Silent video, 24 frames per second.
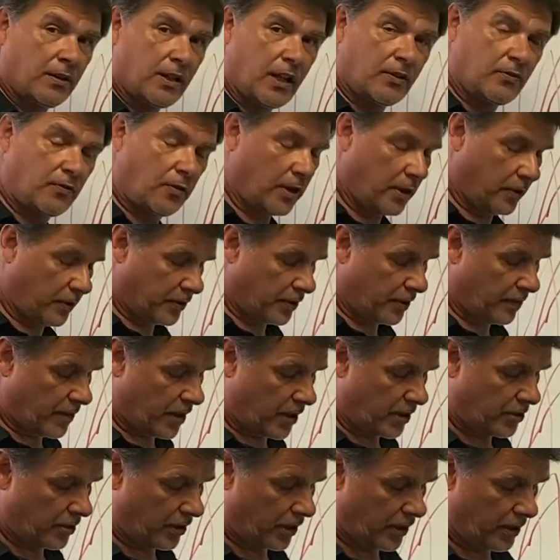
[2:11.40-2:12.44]
that's frequency
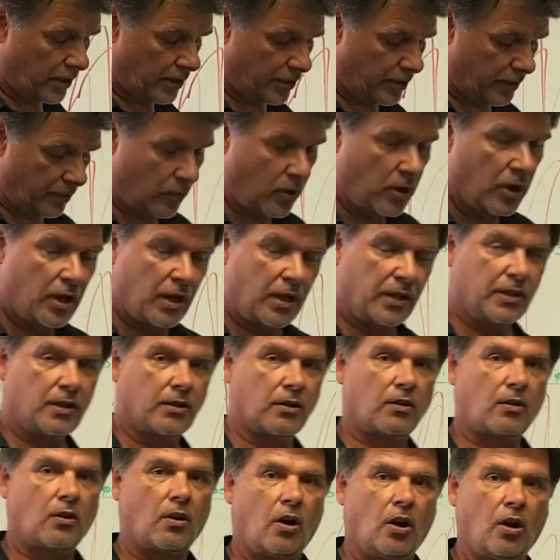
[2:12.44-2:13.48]
modulation.
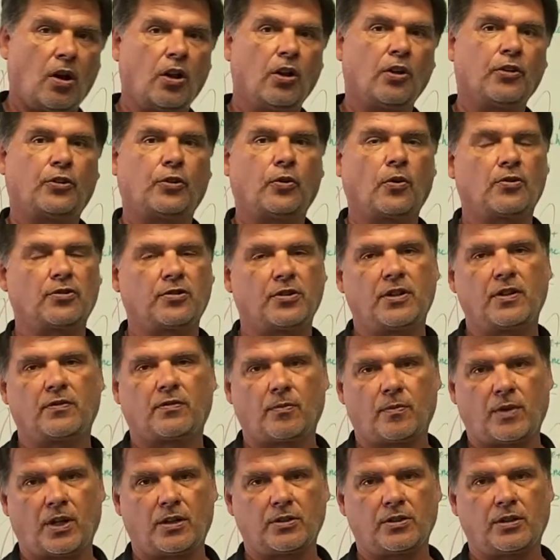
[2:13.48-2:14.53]
There are all sorts of
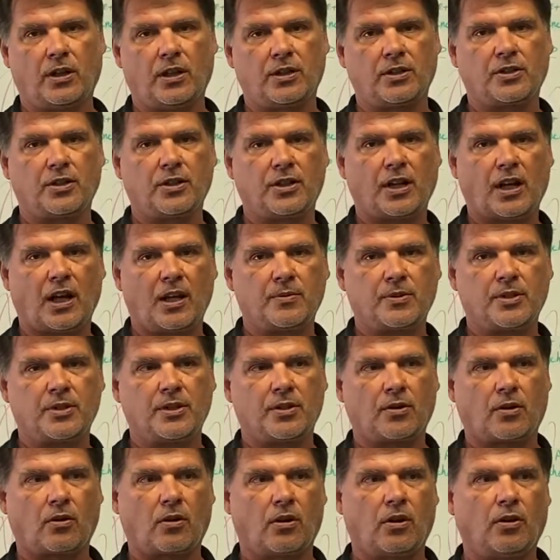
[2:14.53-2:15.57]
different modulation types,
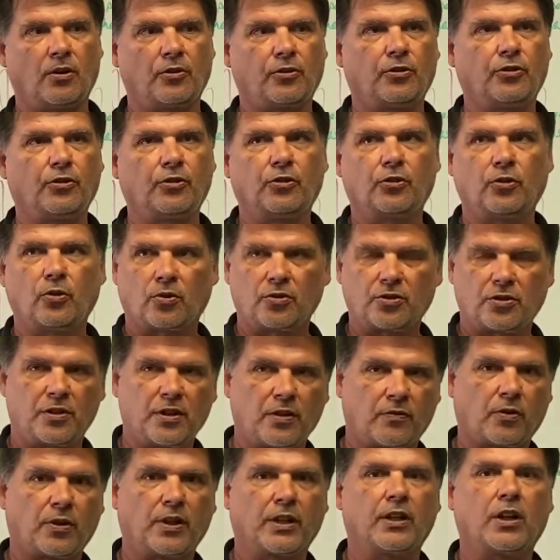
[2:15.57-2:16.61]
and there are all sorts of
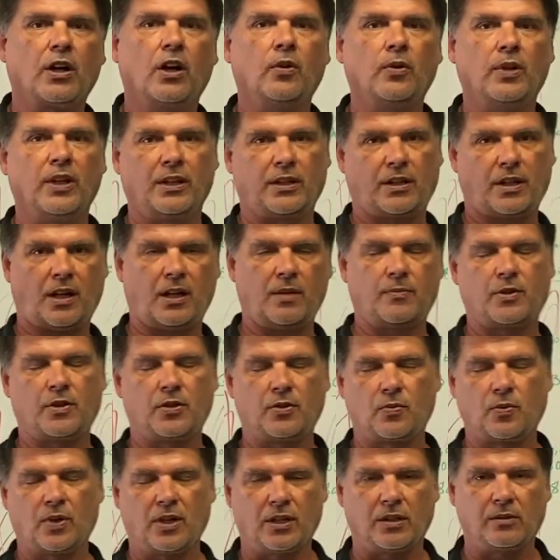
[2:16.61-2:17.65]
different encoding types
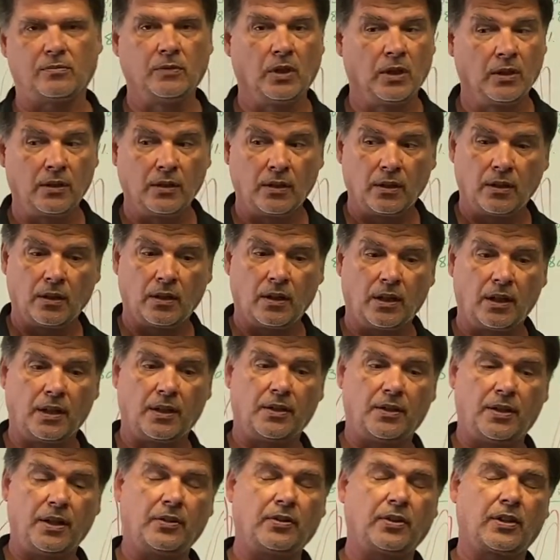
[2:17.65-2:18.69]
as well.
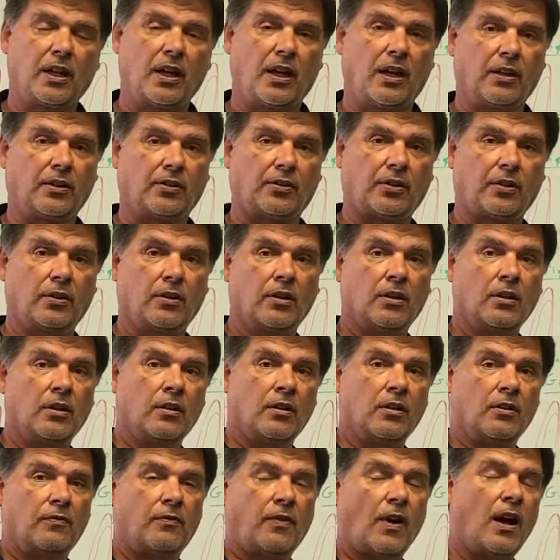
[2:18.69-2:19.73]
In this case,
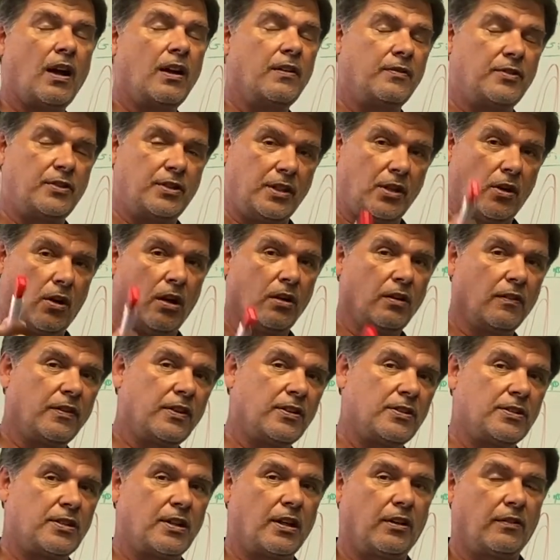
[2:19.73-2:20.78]
5G, all of
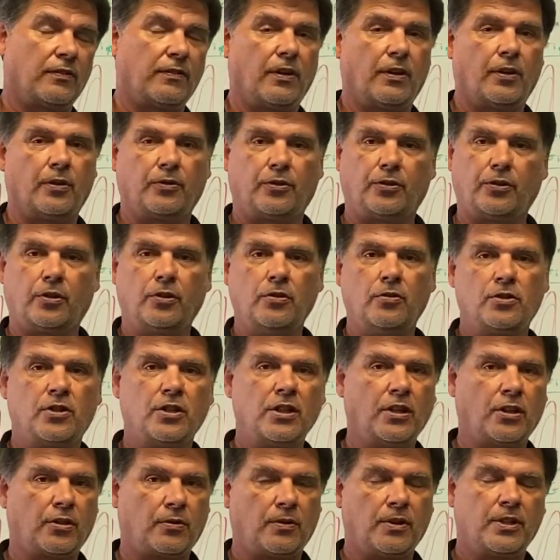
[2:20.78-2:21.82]
these cell phones,
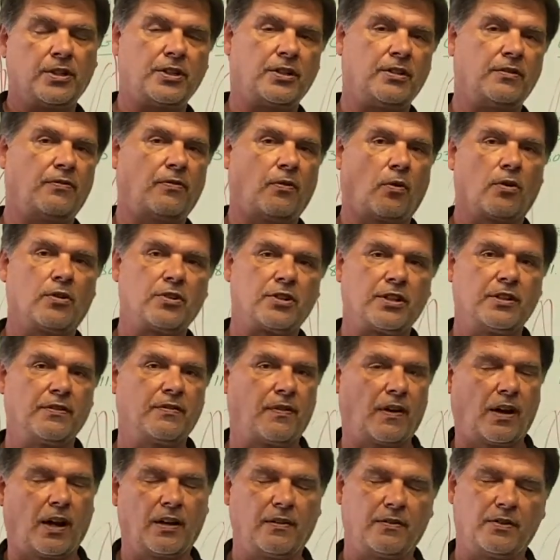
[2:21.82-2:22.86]
2G, 3G,
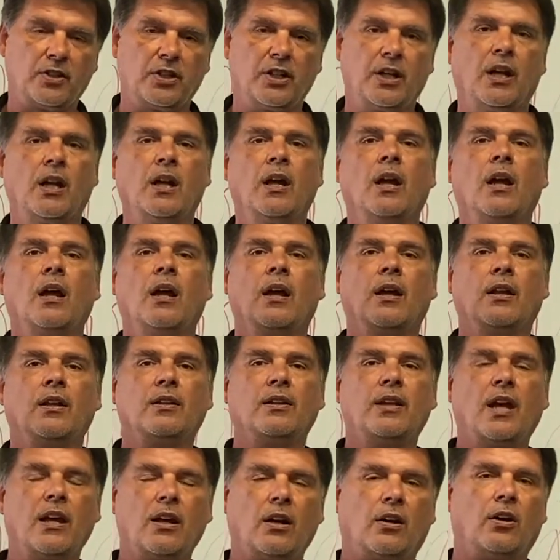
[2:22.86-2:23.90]
4G, 5G,
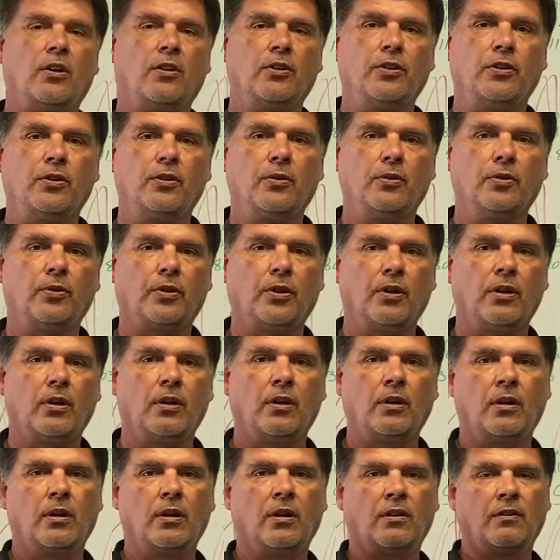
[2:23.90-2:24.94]
they all use
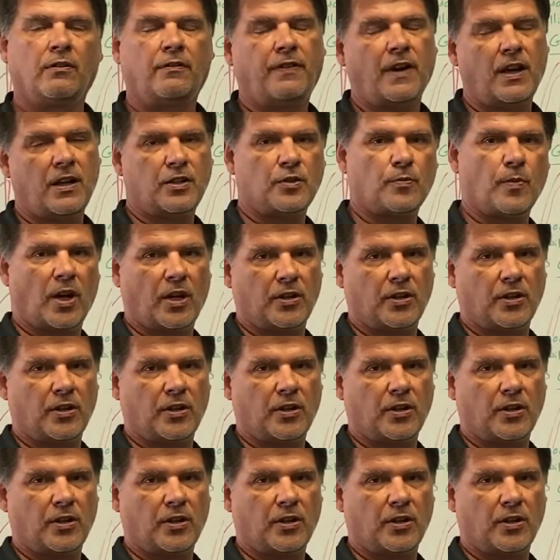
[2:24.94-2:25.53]
phase